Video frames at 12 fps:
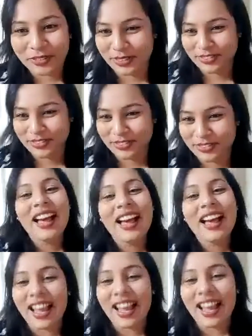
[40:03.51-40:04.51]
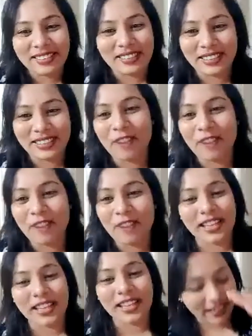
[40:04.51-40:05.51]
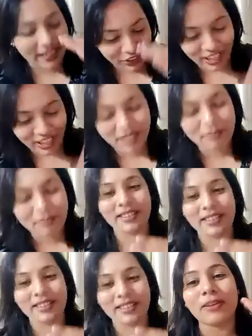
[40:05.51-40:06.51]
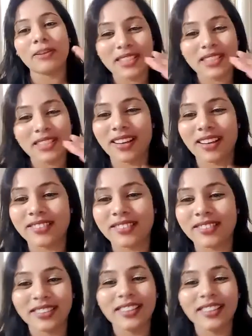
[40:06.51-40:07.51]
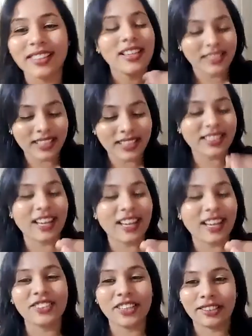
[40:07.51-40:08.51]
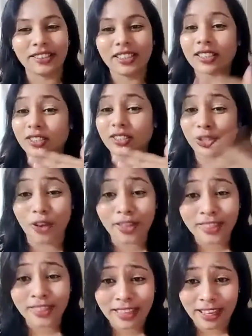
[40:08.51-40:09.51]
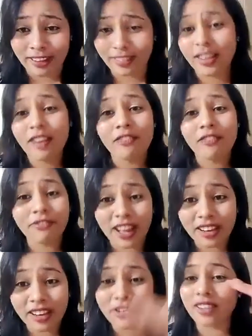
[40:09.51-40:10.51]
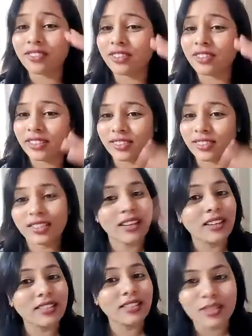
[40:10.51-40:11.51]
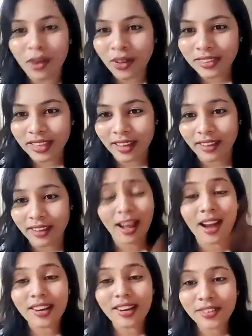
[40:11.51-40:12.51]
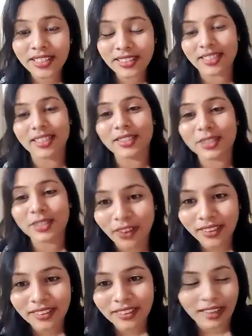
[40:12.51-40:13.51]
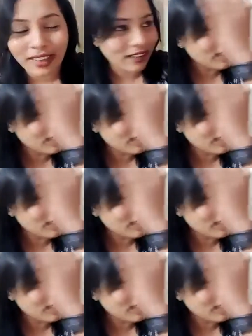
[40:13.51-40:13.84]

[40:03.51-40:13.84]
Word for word: I mm-hmm. did the same way. I started checking my results from 600. 600, it's not there. 500, it's not there. Hundreds, it's not there.